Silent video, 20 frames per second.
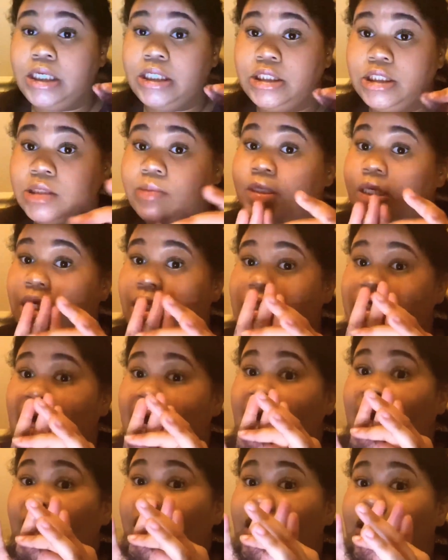just because
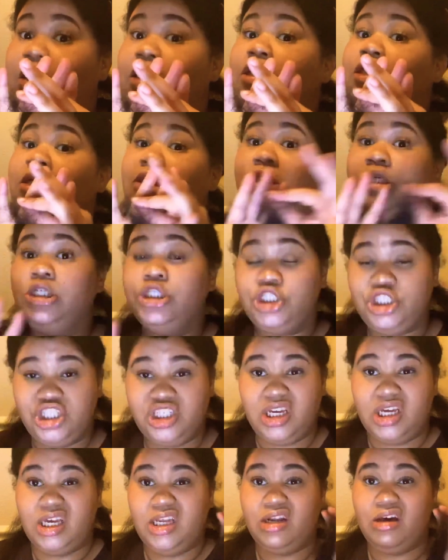I
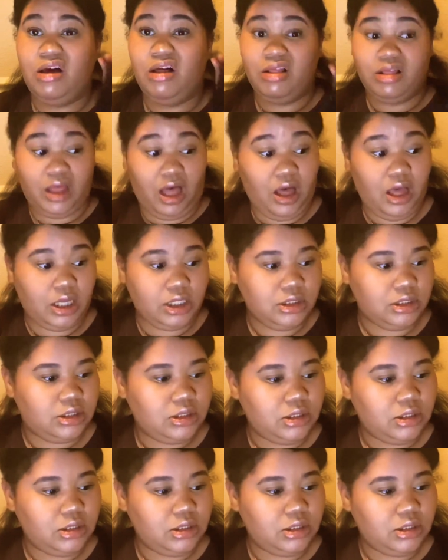shed a lot.